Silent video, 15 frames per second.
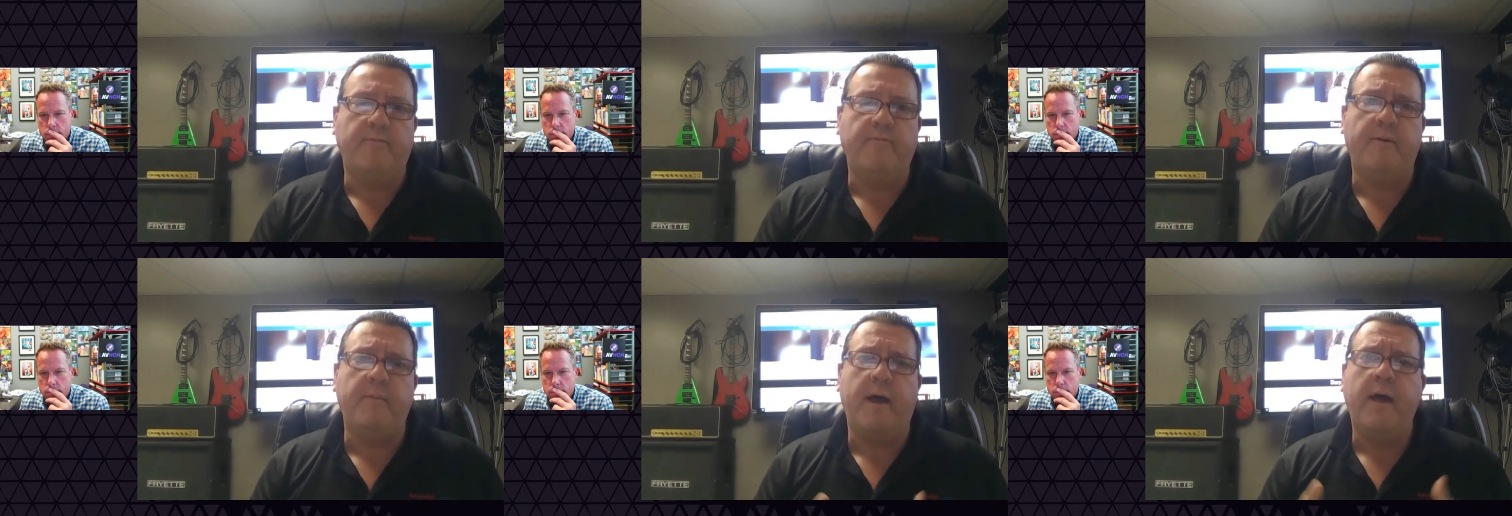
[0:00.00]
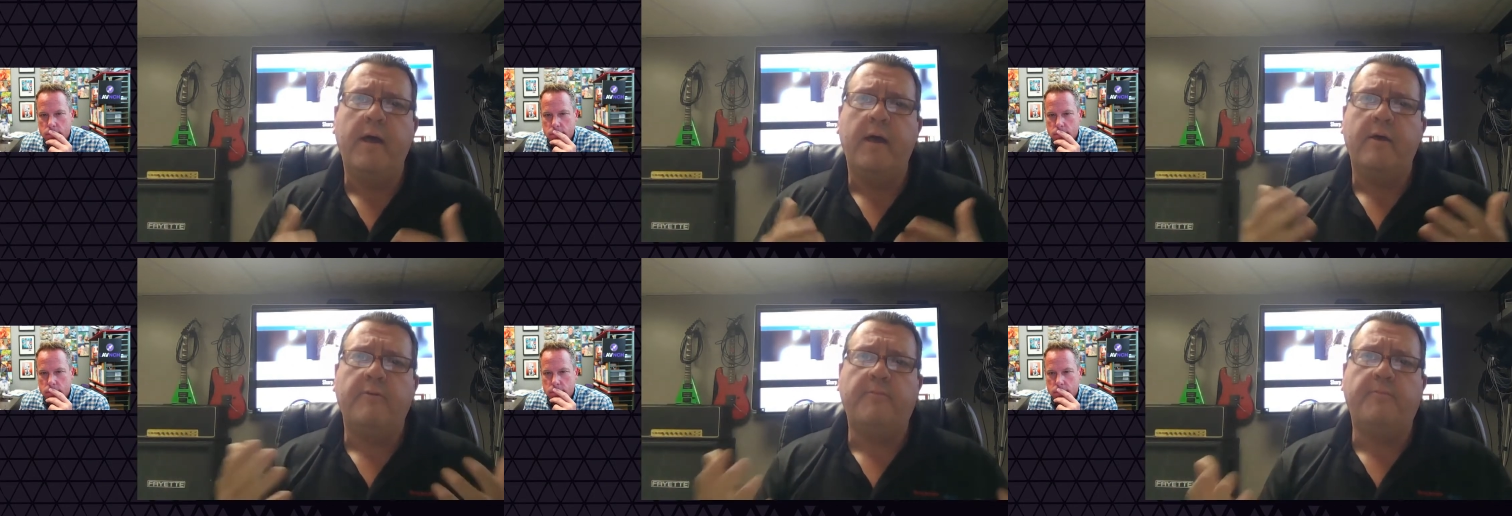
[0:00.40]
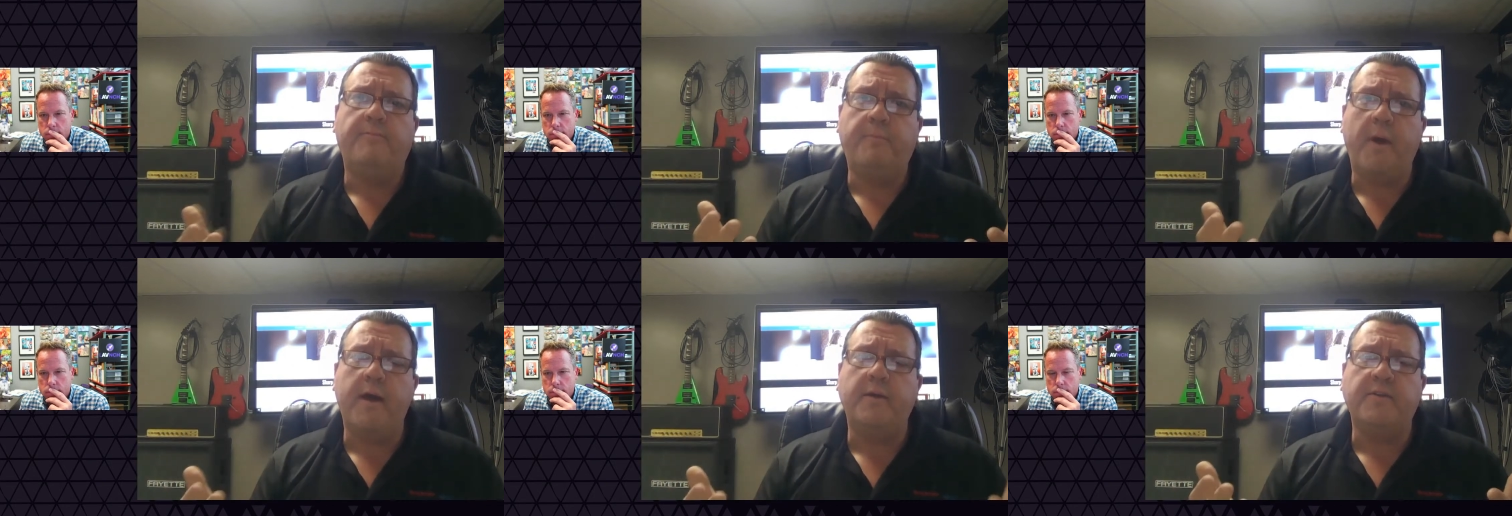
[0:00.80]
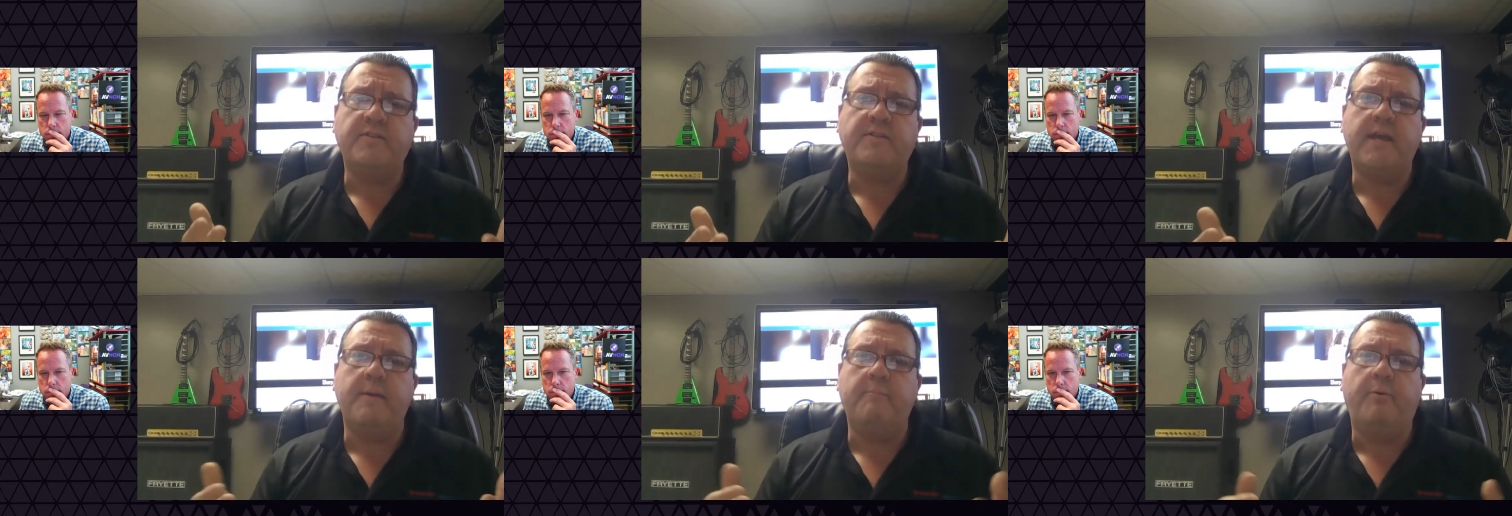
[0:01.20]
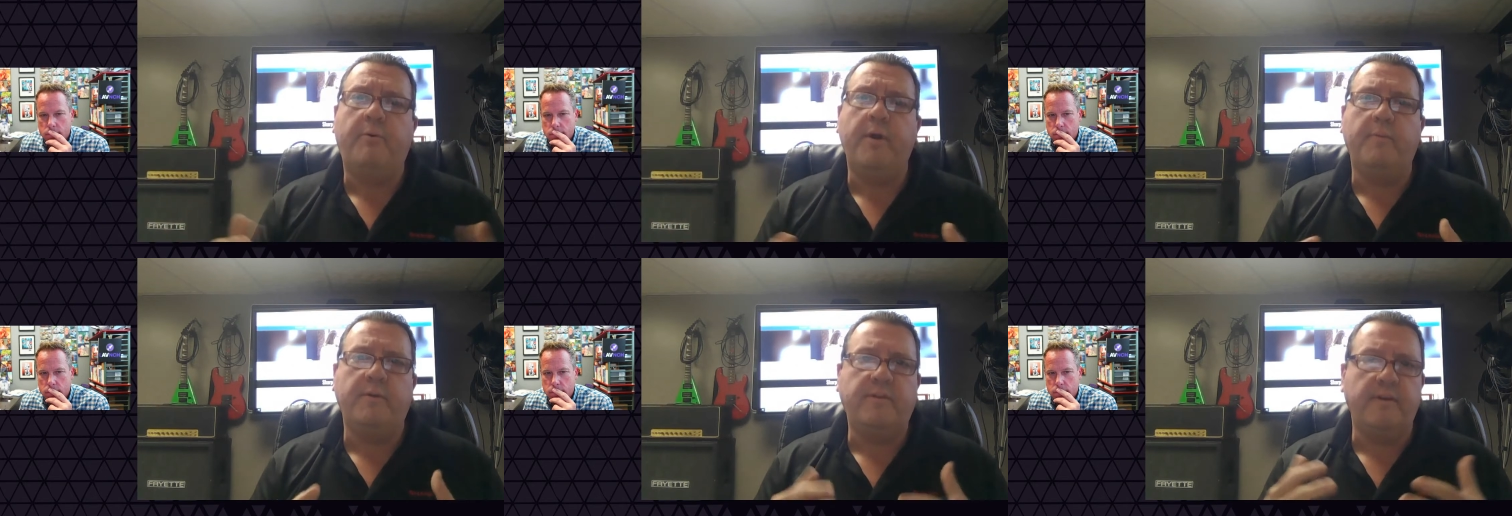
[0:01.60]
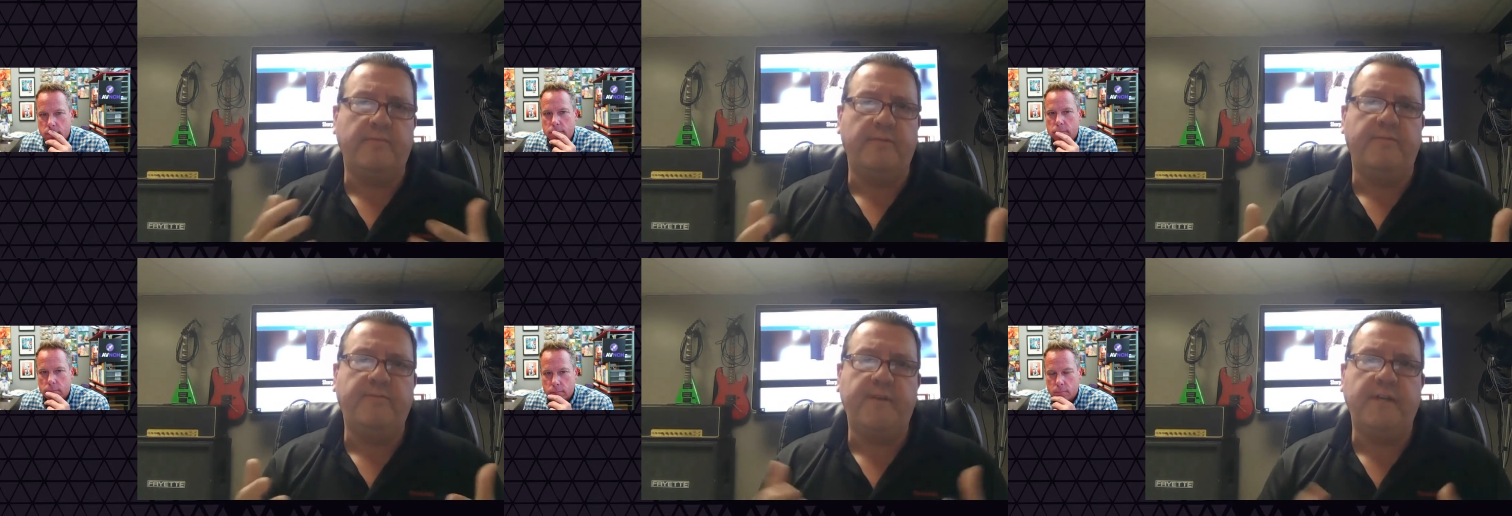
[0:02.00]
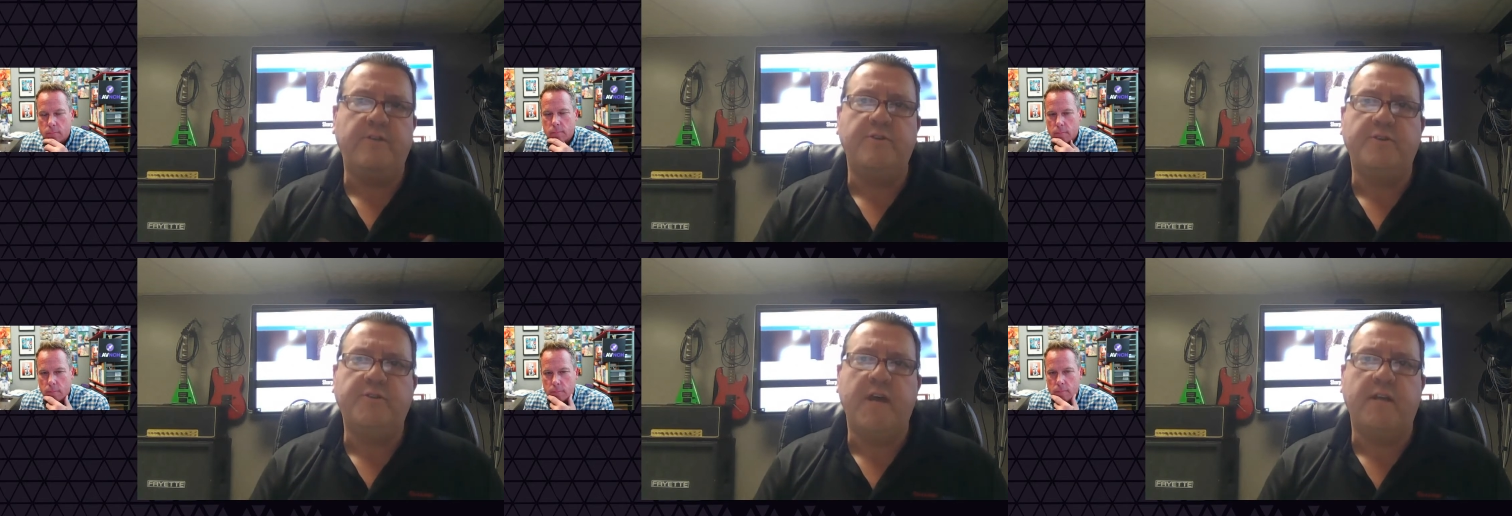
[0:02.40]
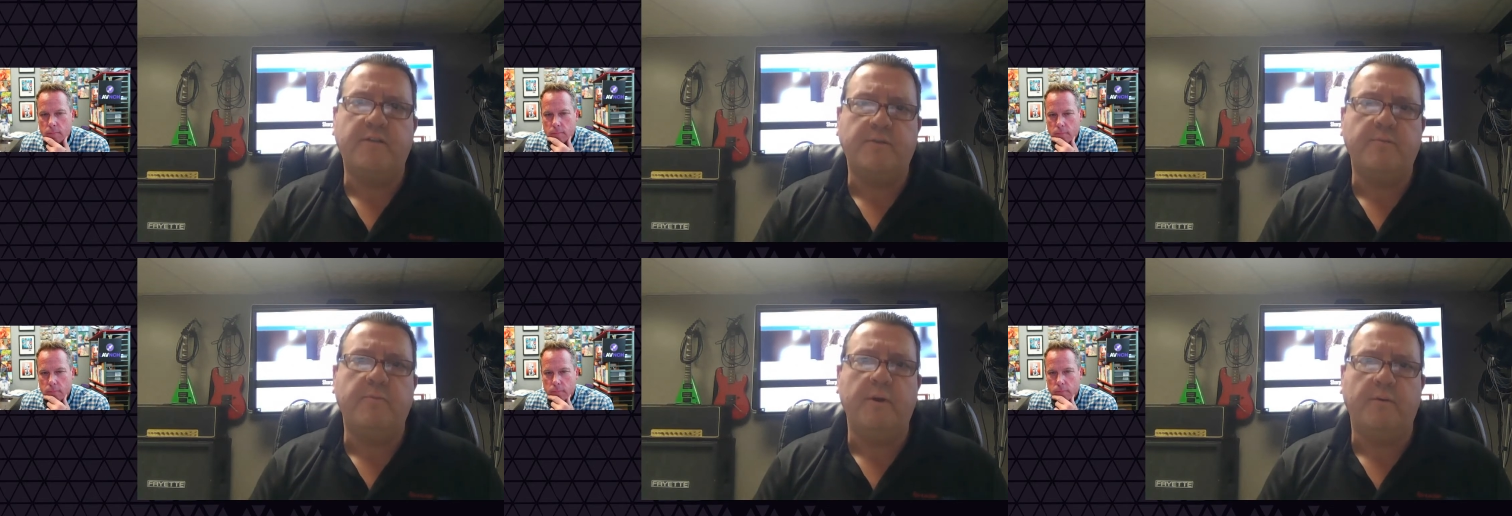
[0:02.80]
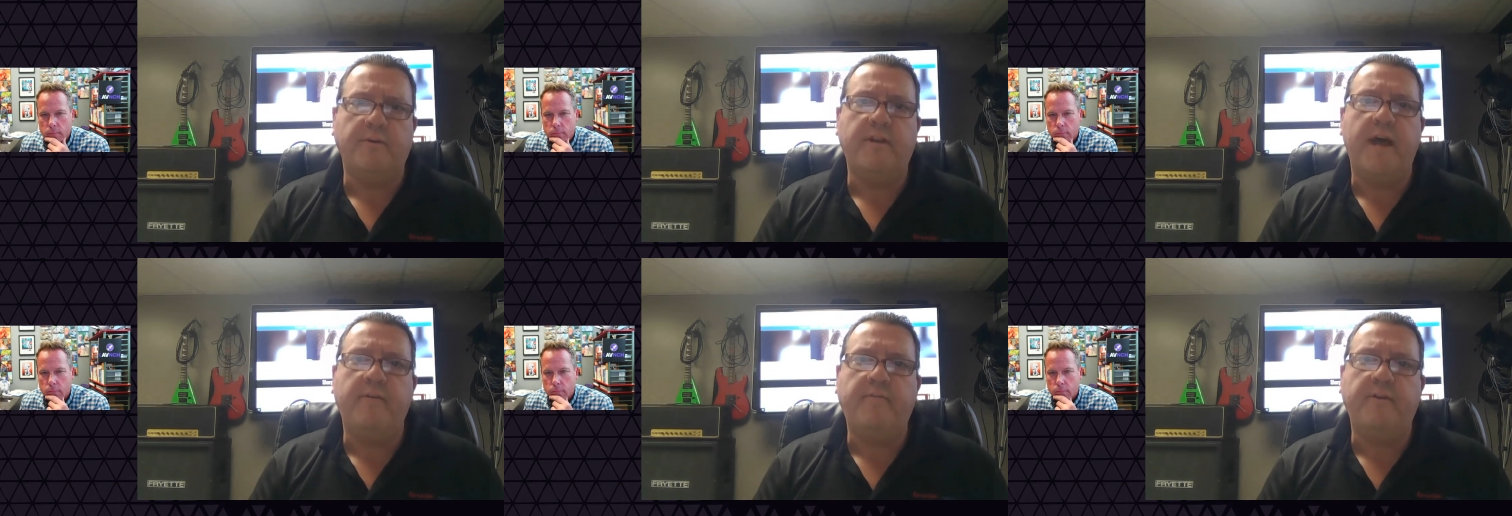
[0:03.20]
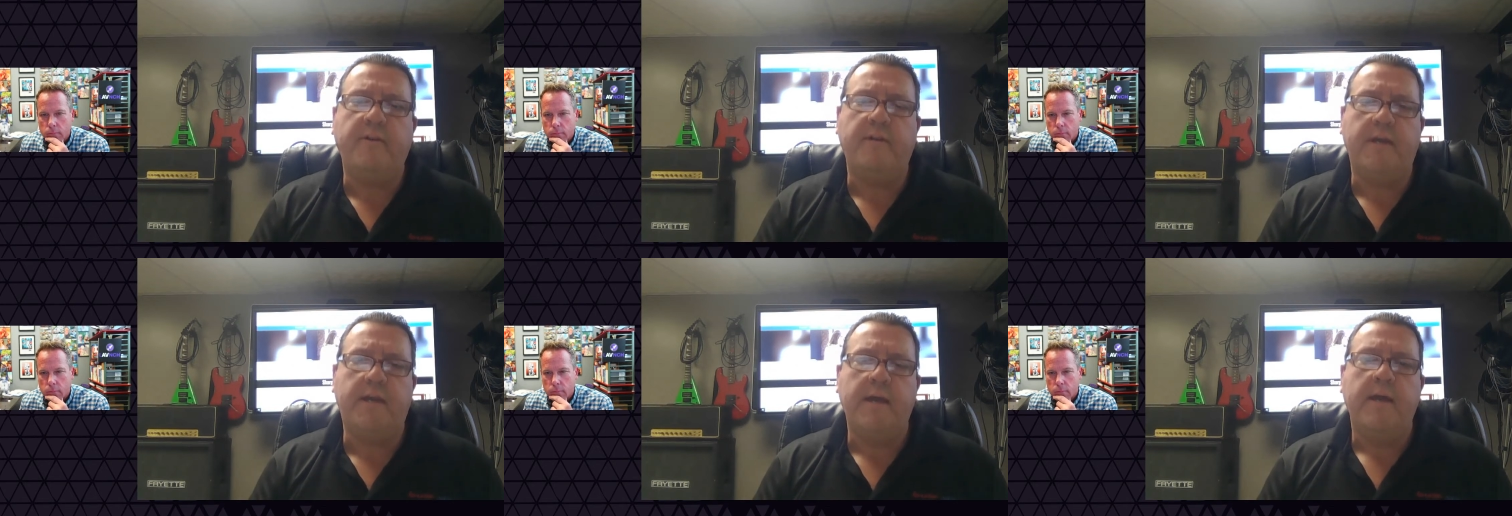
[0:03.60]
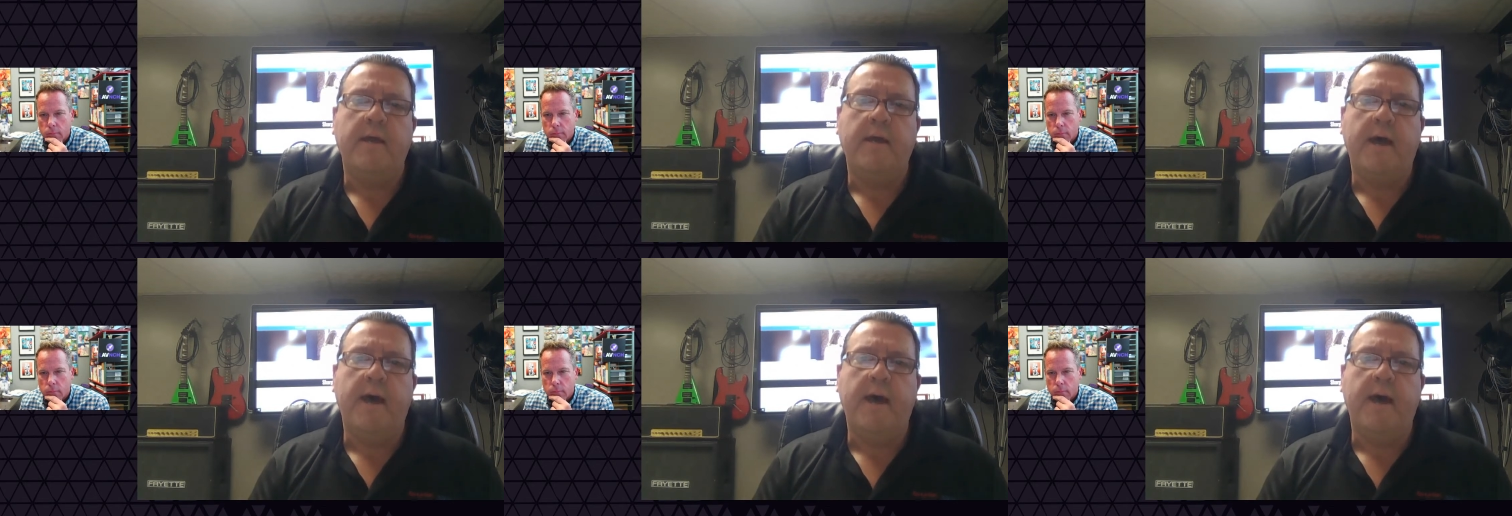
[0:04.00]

Speaker 1: But from a product standpoint with different feature sets, we're definitely